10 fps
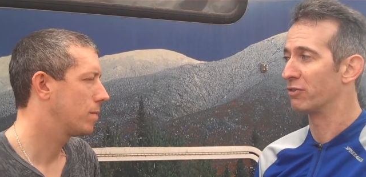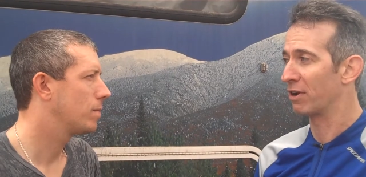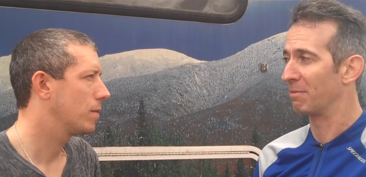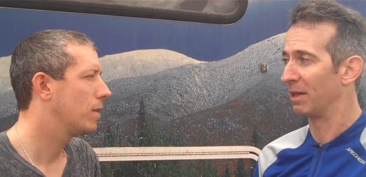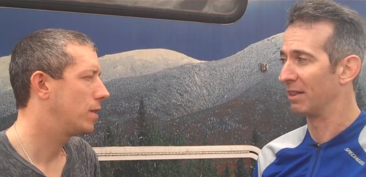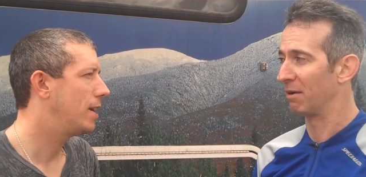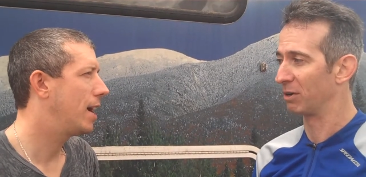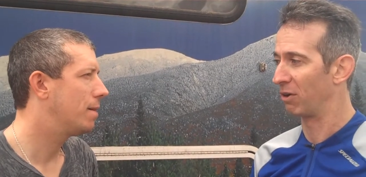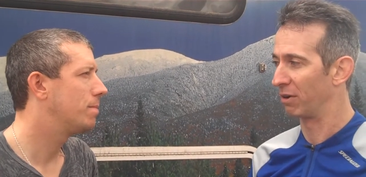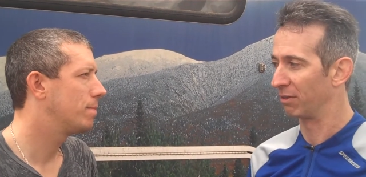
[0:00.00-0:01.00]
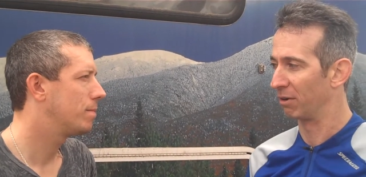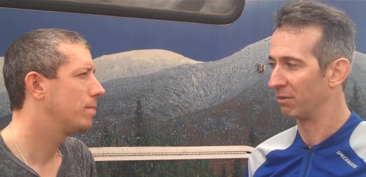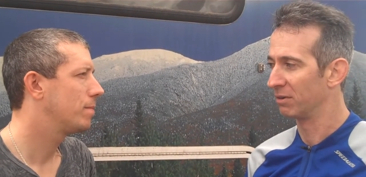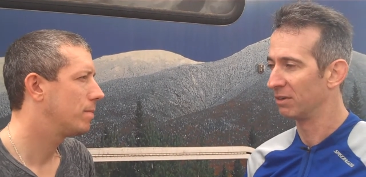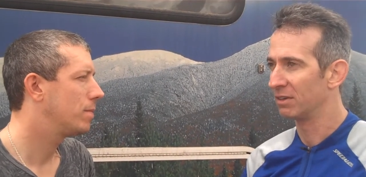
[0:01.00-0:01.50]
Speaker 1: the treatment that we're going through.
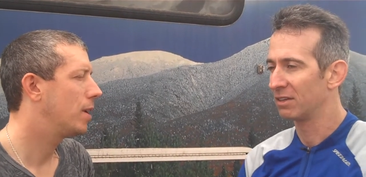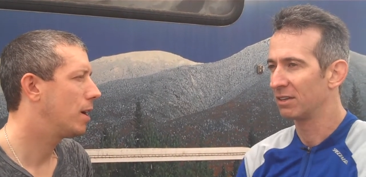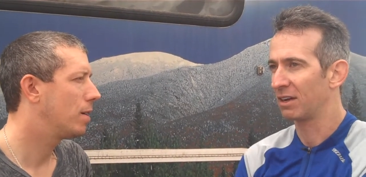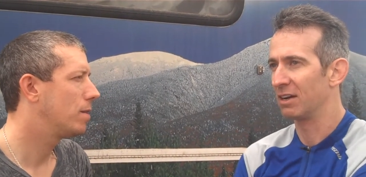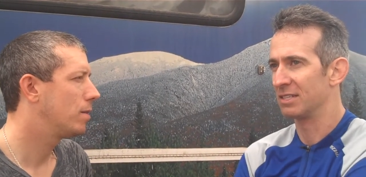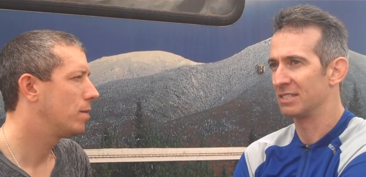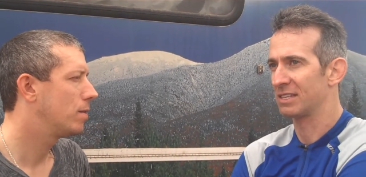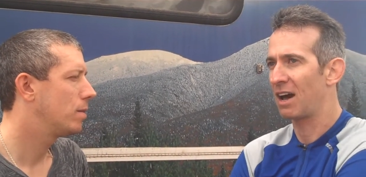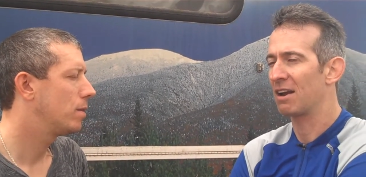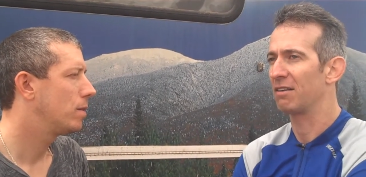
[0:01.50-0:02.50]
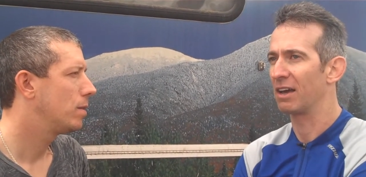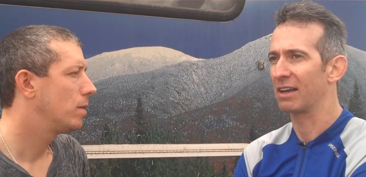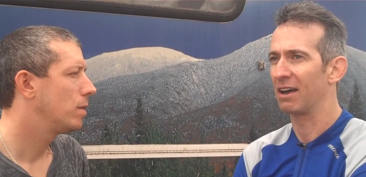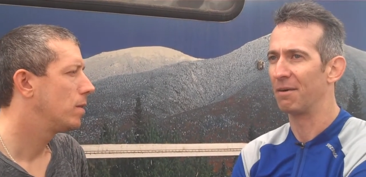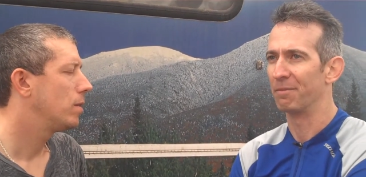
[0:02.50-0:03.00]
Because it's kind of like,
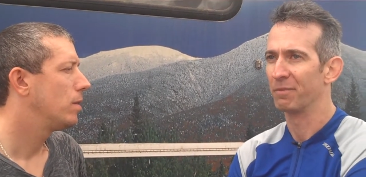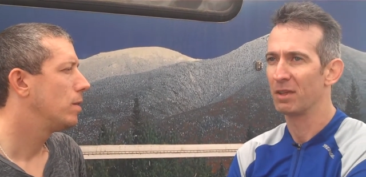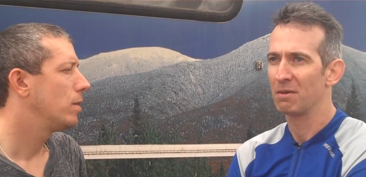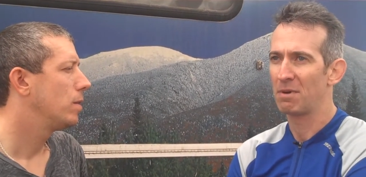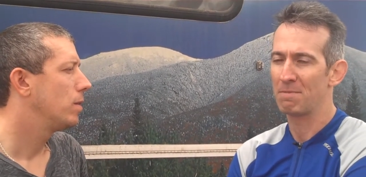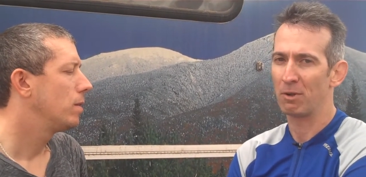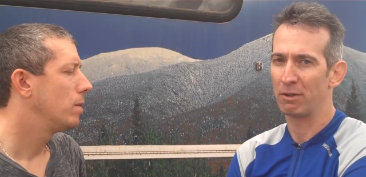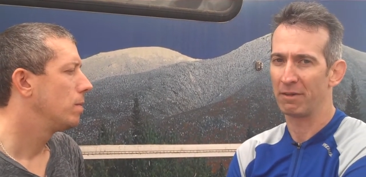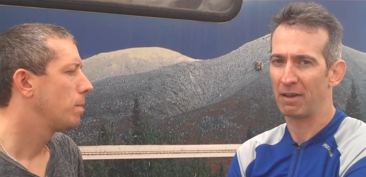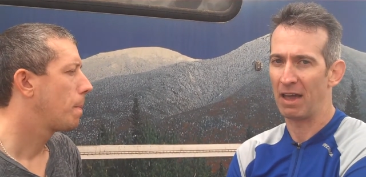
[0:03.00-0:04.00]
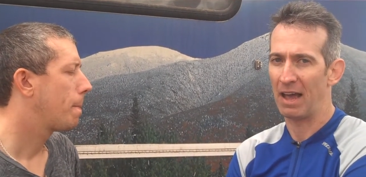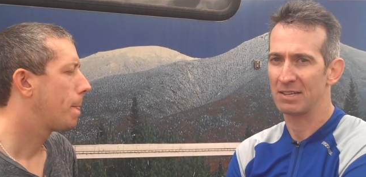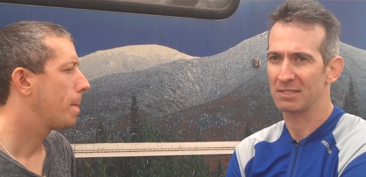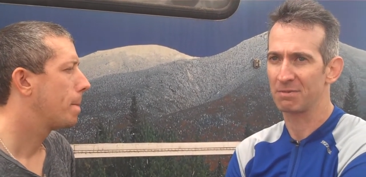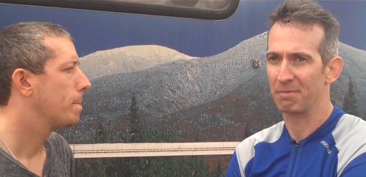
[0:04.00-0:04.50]
people have
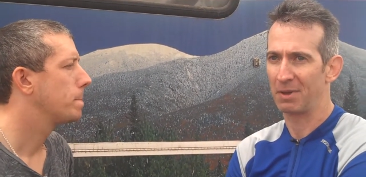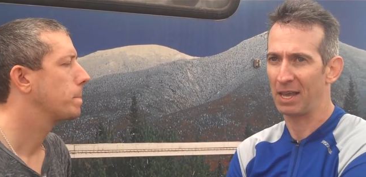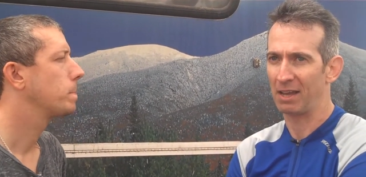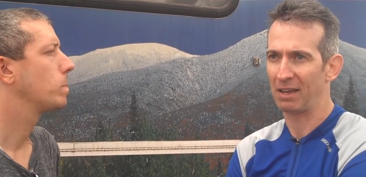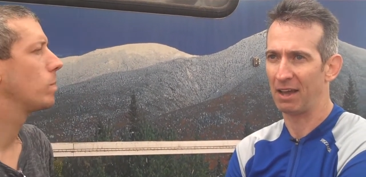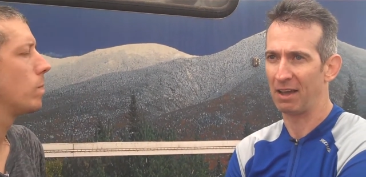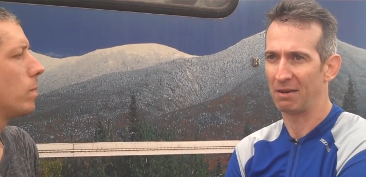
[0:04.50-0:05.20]
asked me